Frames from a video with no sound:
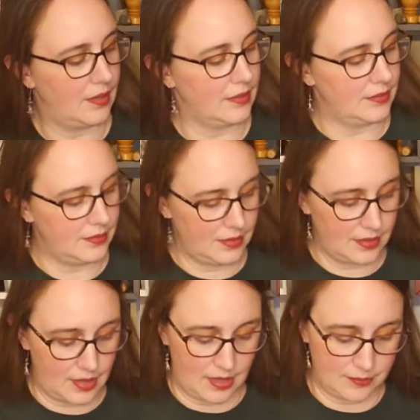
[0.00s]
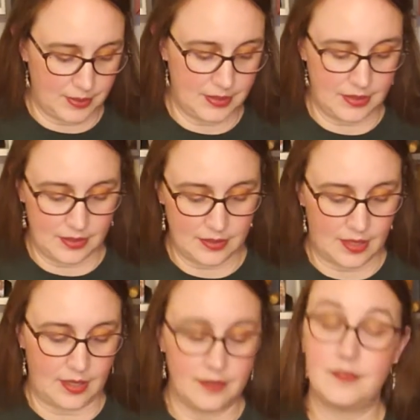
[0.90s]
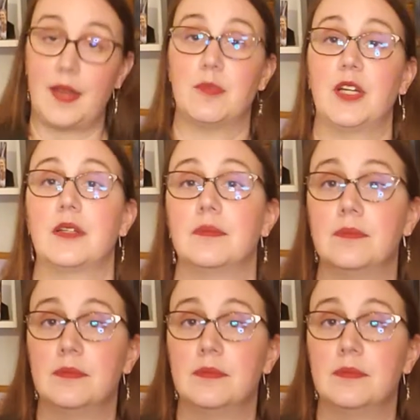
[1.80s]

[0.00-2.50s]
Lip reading: We need fabric.